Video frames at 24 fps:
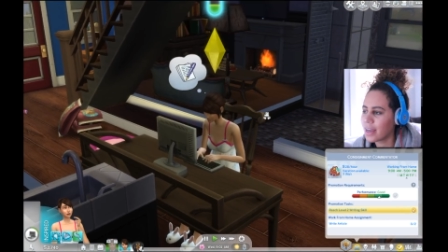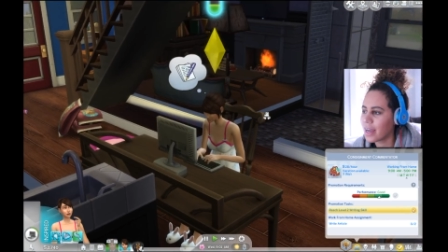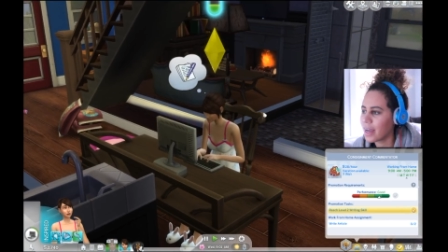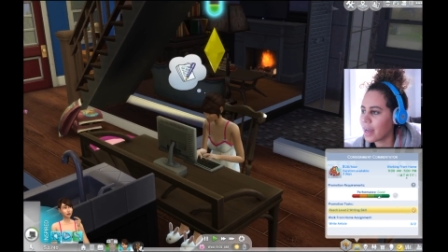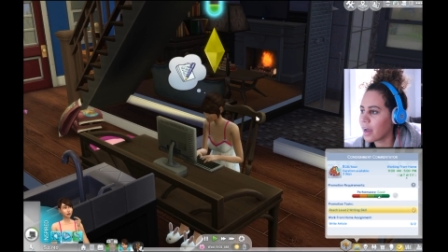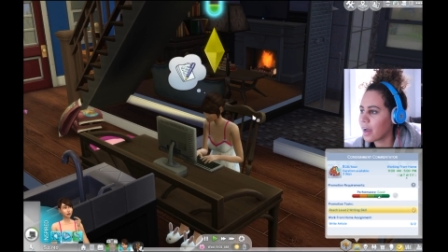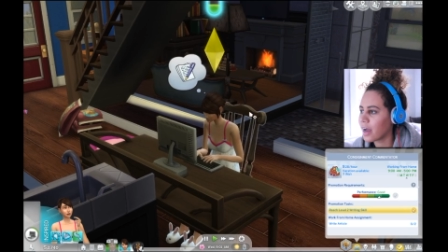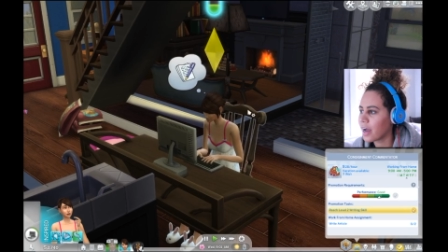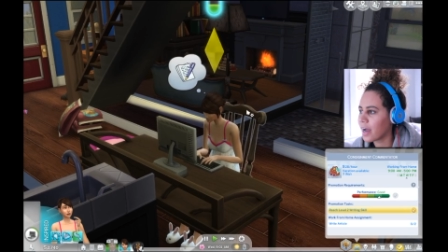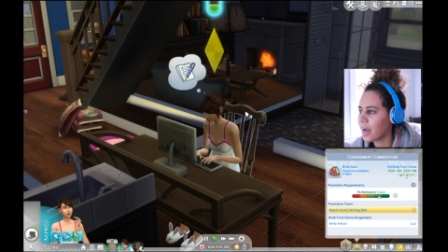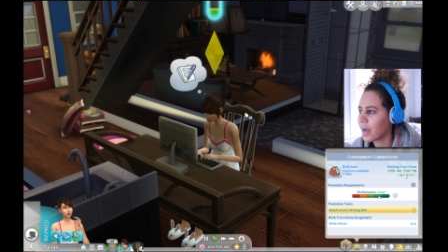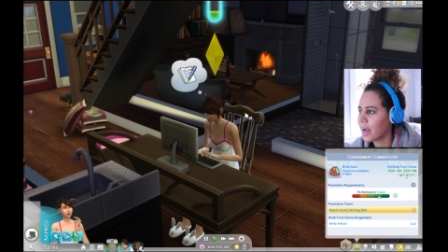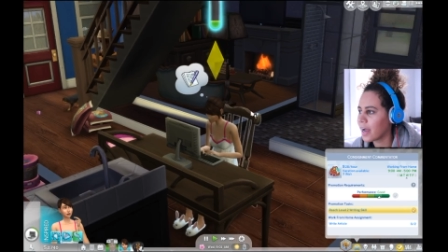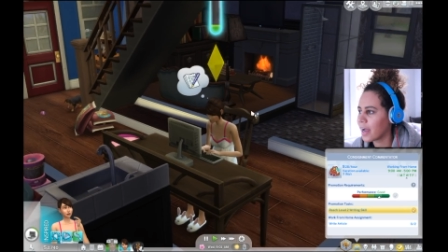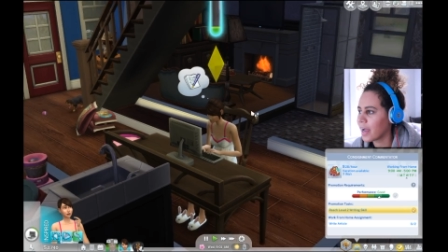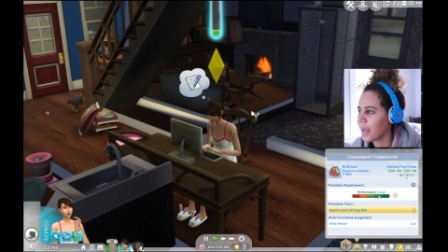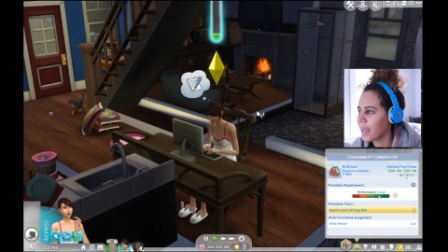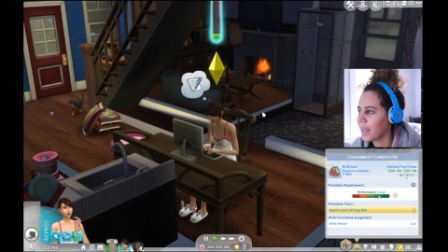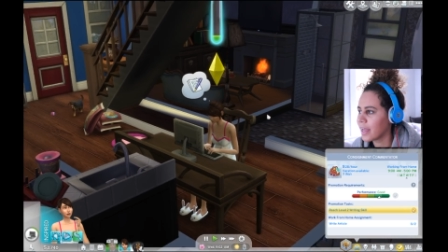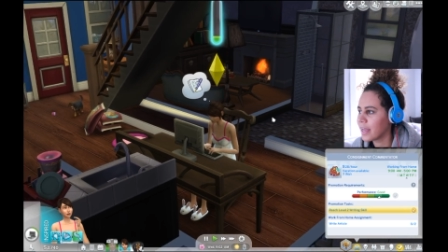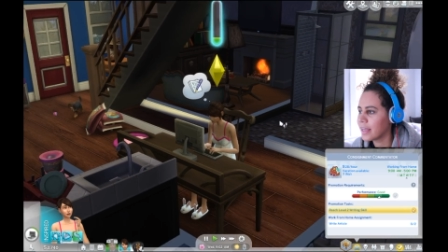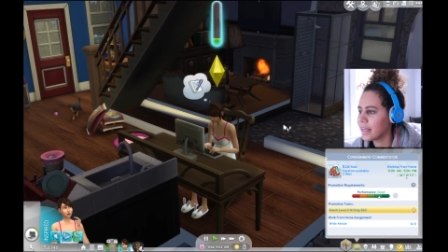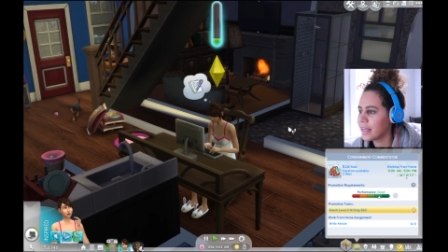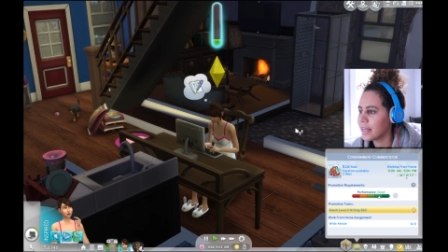
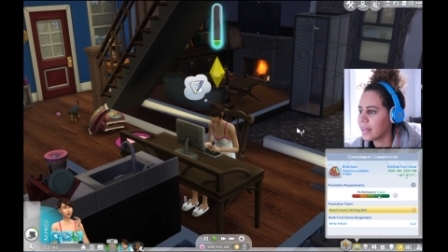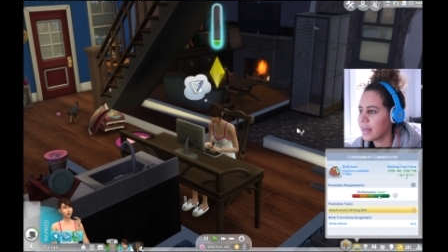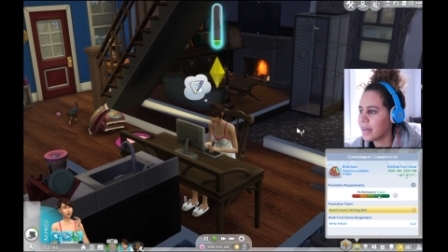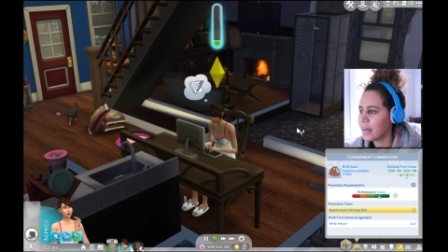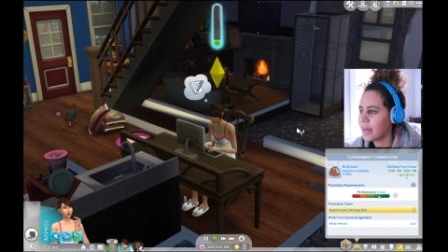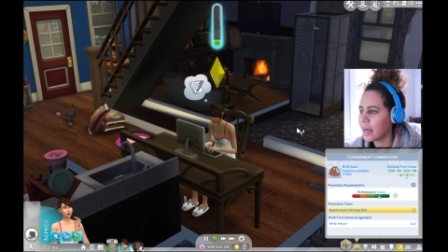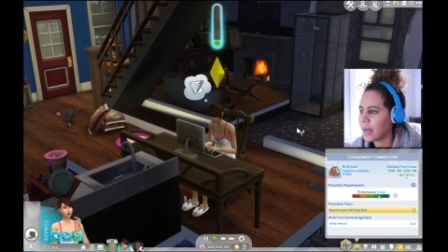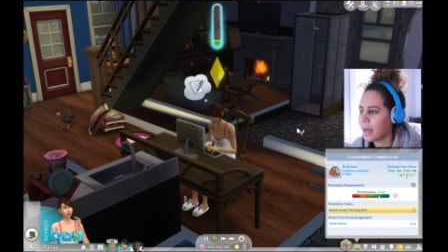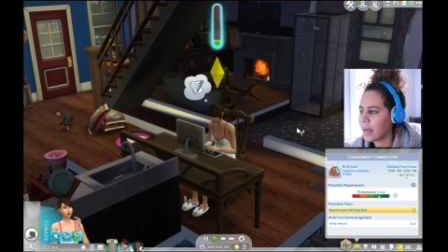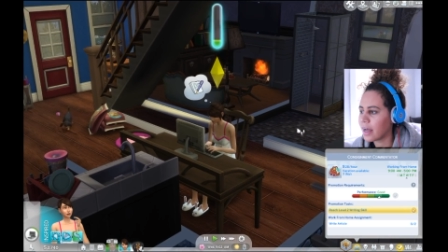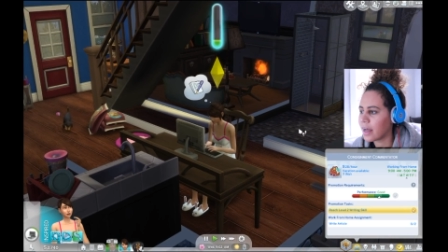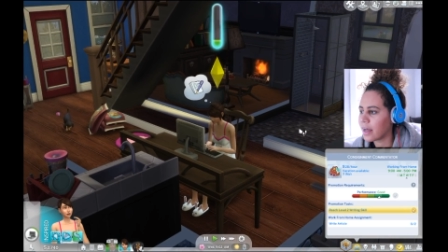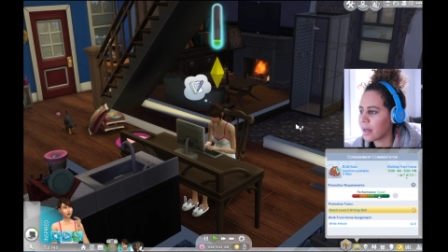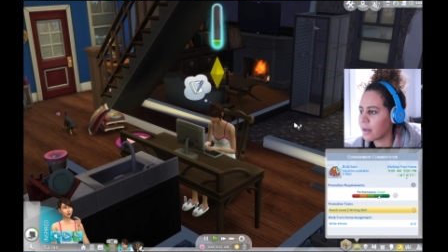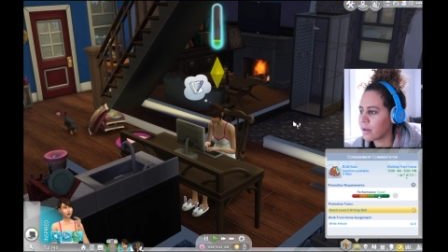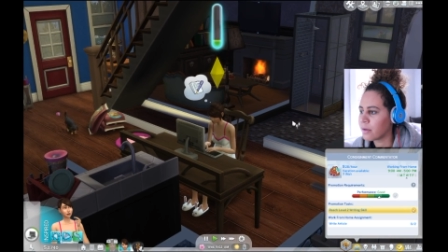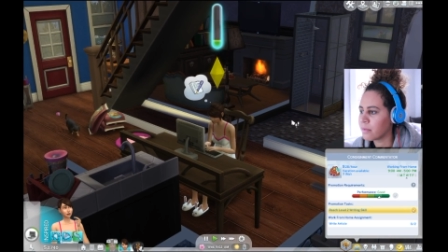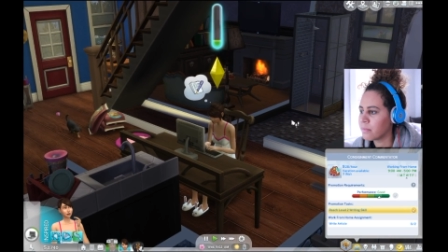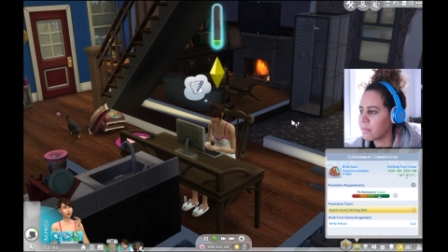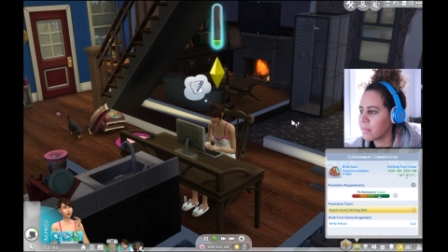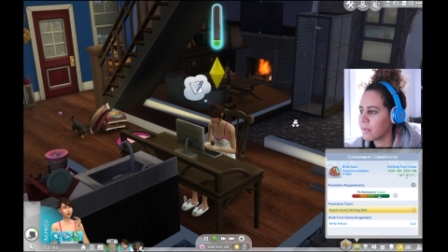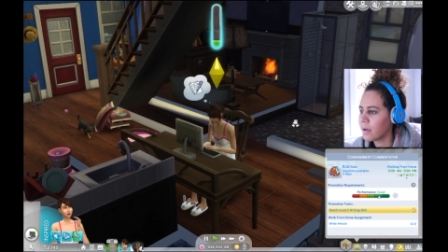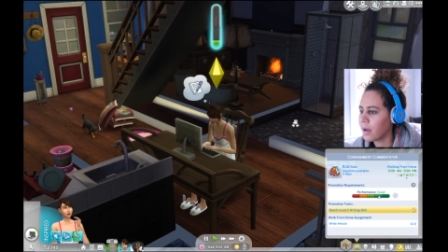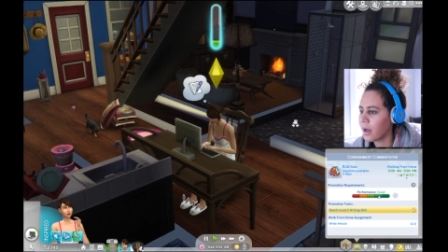I
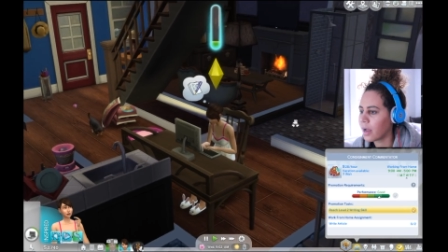um,